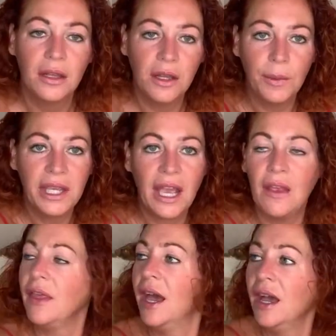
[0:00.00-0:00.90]
Now I
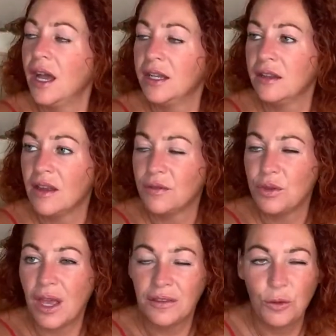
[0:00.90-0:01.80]
get that, and
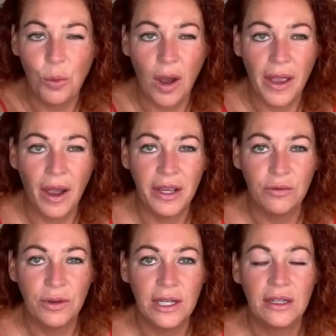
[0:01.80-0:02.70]
that's why I
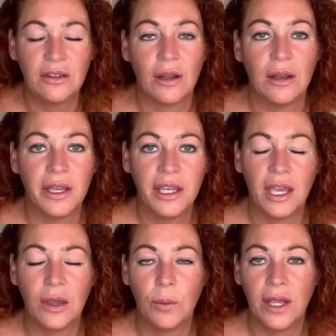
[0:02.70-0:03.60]
really don't like
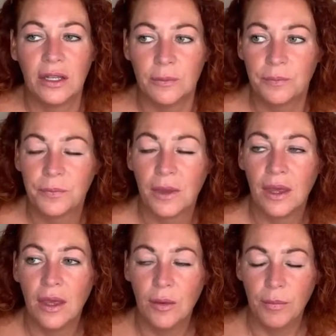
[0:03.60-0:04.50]
it when
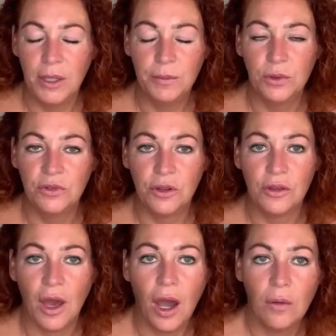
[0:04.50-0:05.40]
people do
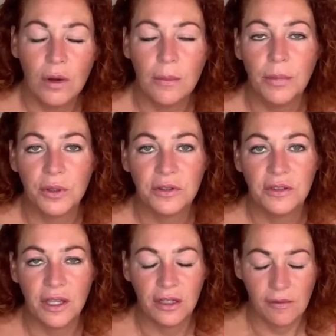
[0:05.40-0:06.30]
the whole
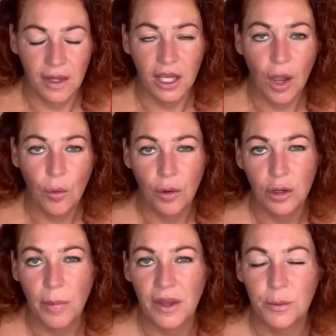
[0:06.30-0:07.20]
unboxing and they go on
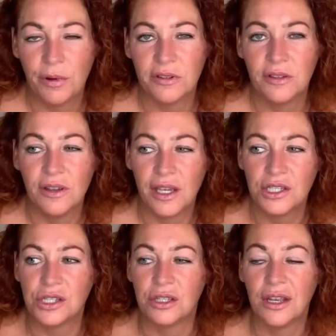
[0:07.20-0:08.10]
about the
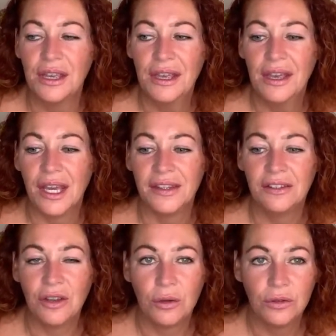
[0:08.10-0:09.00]
presentation and they
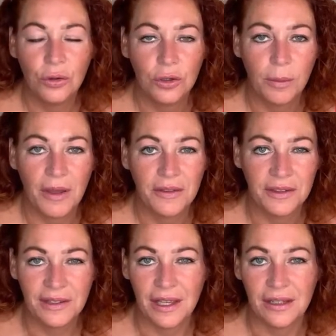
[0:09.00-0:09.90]
don't talk about the
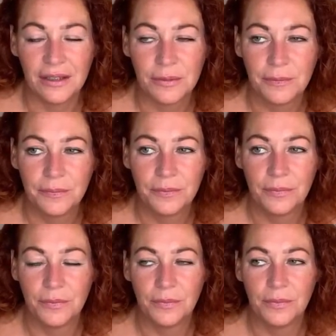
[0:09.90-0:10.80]
scent.
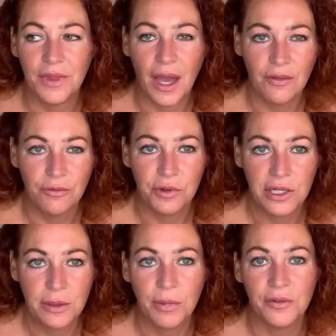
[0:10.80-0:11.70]
That
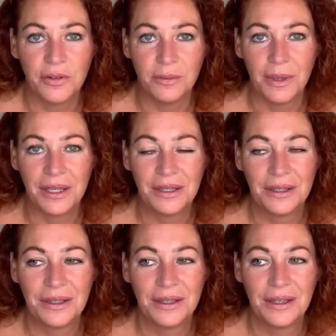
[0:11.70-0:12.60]
really bothers me,
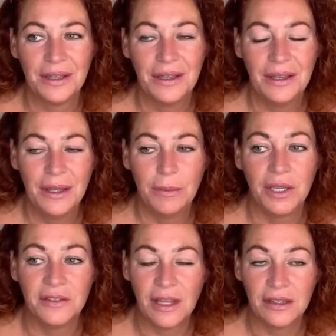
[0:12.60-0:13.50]

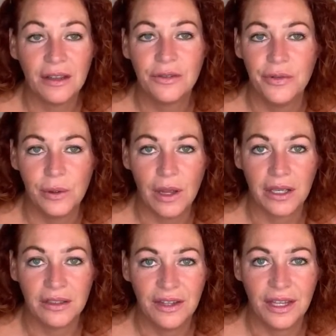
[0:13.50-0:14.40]
because that does feel
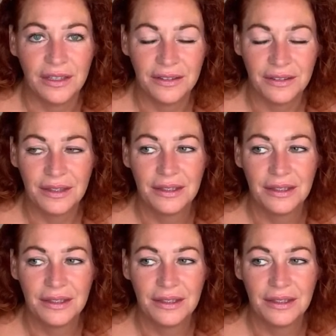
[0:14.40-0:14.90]
like a tease.